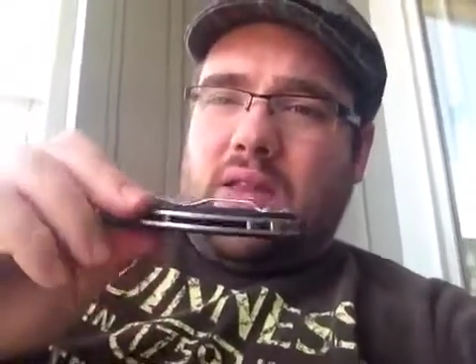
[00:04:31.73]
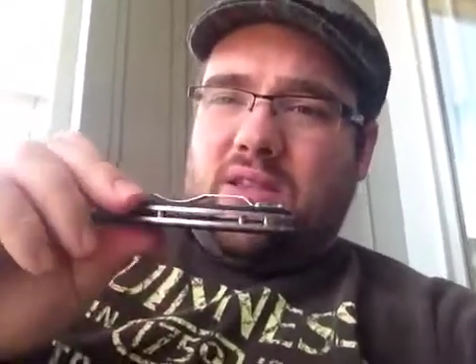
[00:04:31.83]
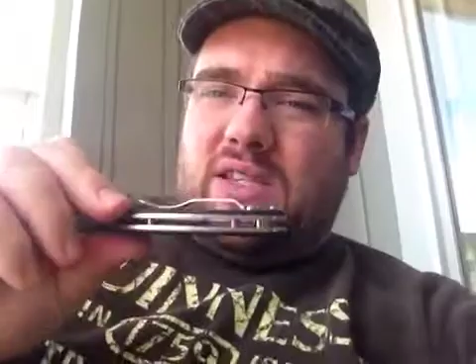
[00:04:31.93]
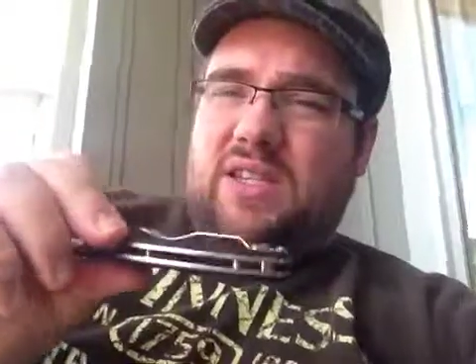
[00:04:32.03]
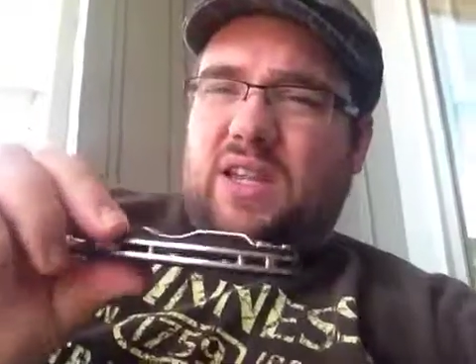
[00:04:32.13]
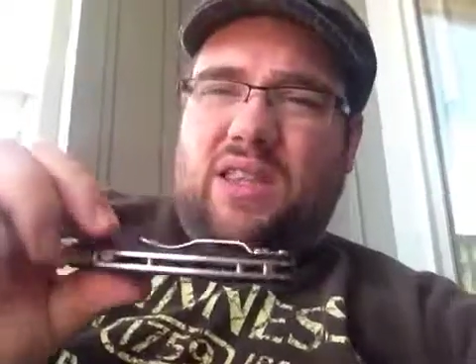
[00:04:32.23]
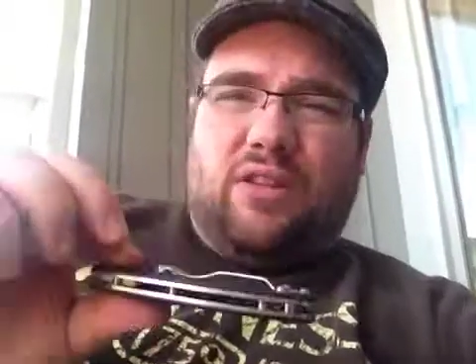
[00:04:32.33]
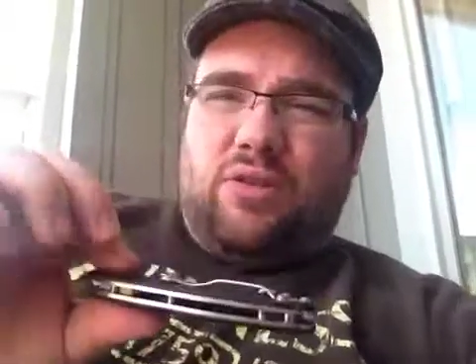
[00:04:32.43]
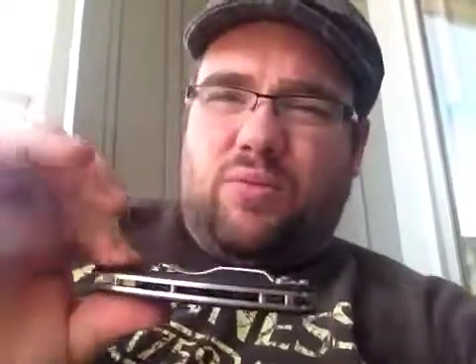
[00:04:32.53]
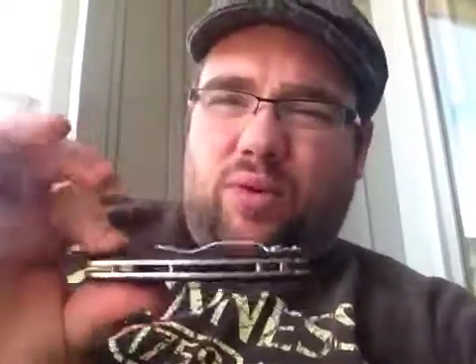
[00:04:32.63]
This is, I think,
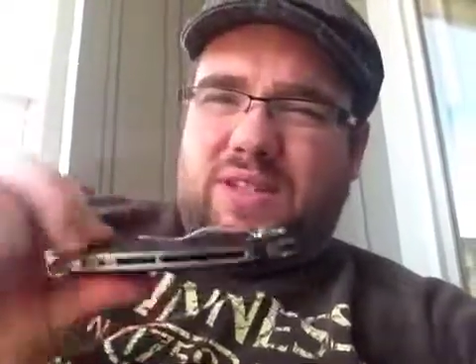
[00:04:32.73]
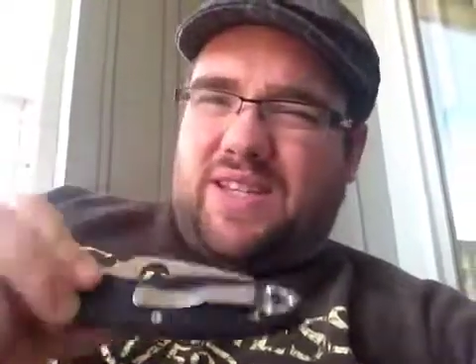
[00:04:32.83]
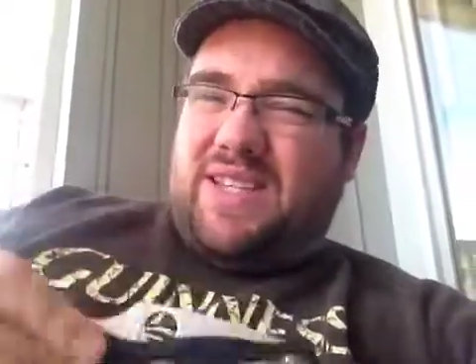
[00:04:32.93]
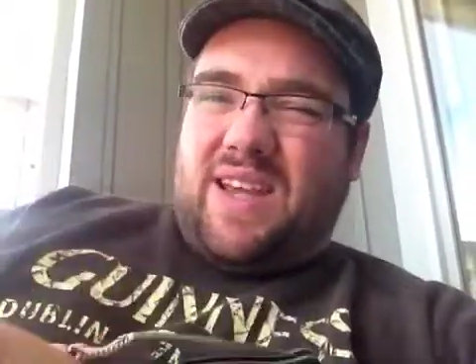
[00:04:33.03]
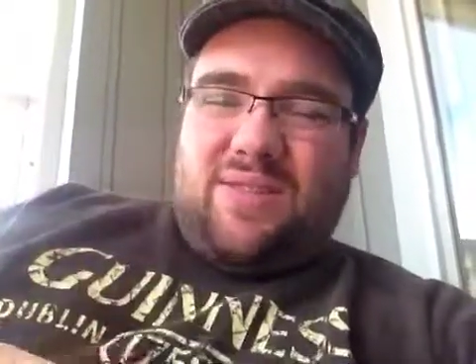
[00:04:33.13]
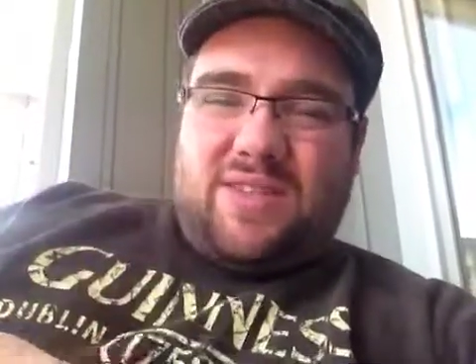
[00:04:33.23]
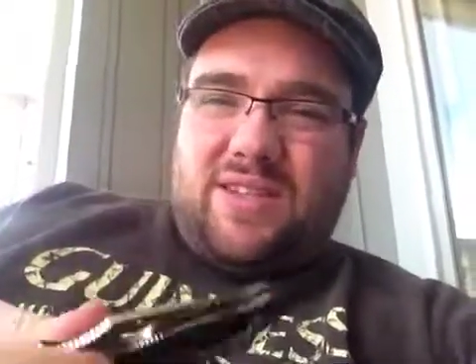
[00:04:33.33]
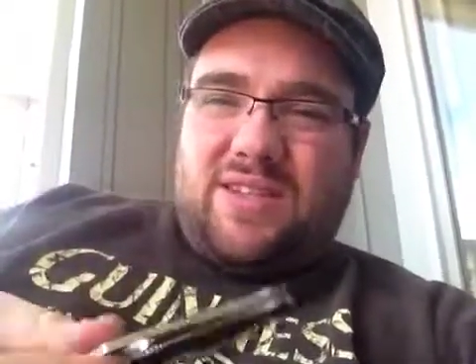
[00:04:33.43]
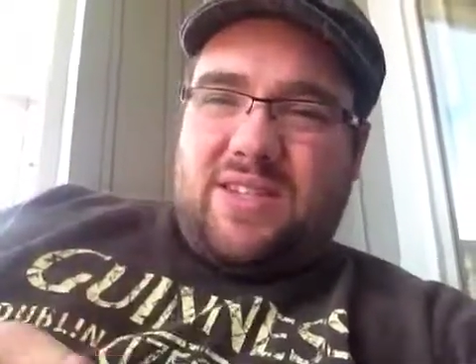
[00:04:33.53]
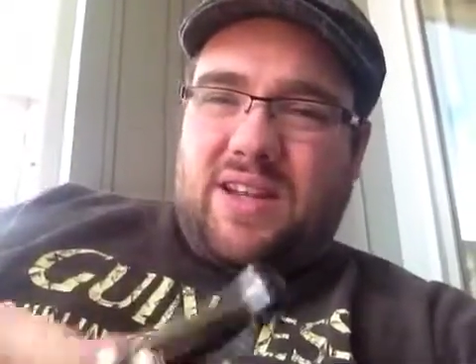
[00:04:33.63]
3.6
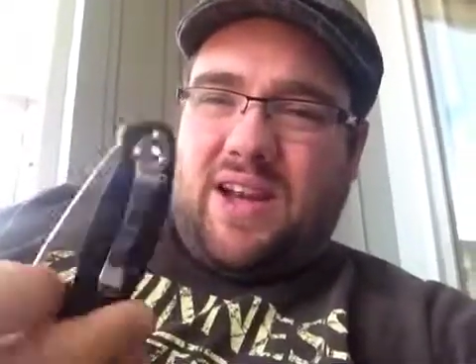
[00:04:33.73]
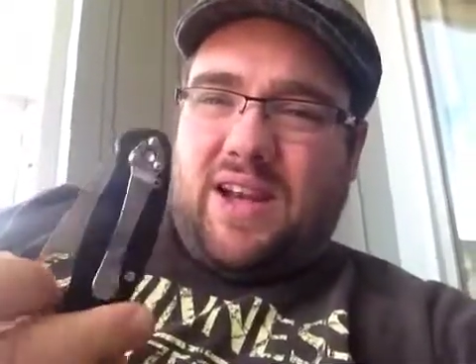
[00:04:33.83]
ounces.